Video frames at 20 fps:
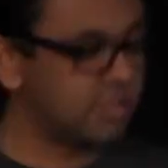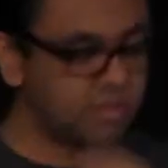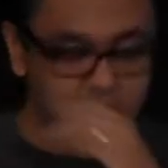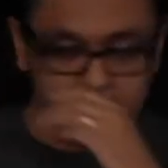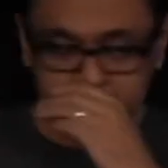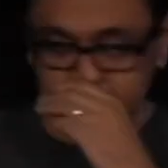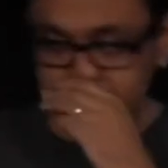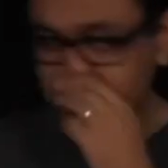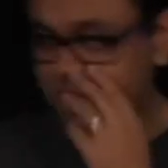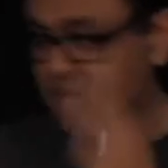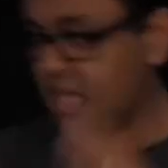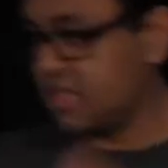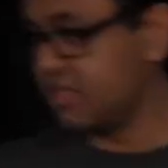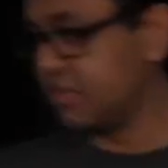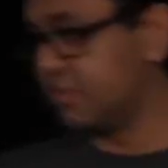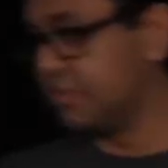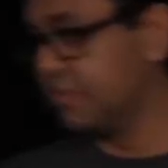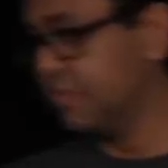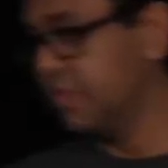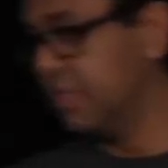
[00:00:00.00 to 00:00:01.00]
Great,
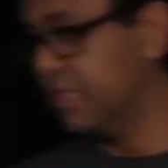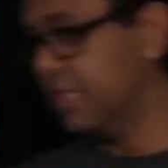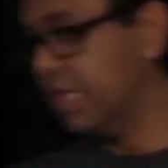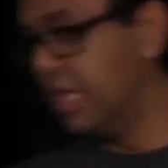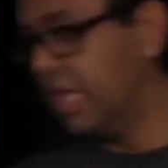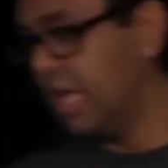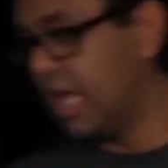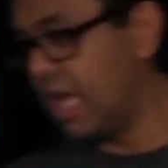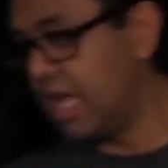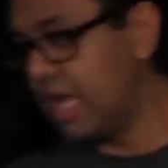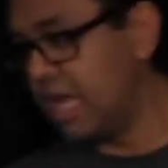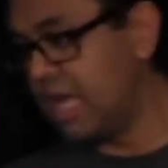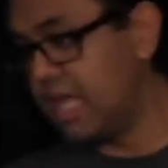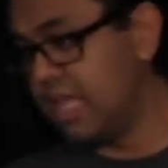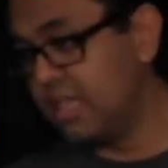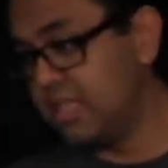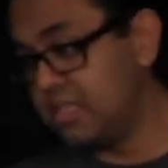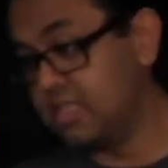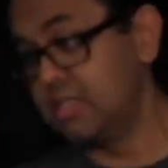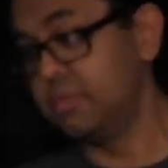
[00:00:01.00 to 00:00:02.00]
awesome.
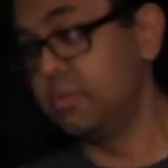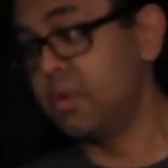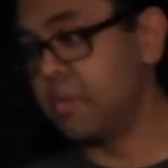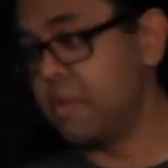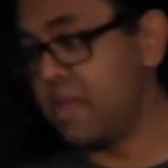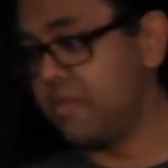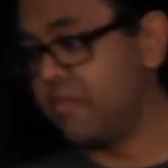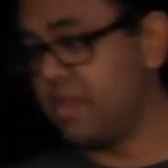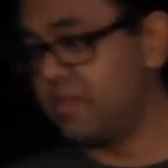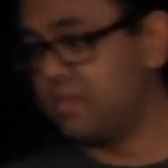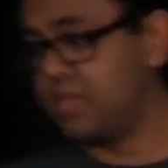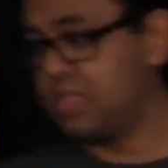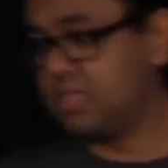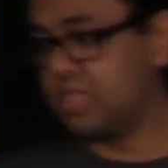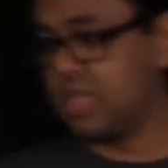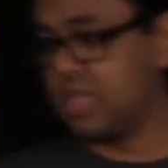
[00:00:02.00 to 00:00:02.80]
This is one of my favorites,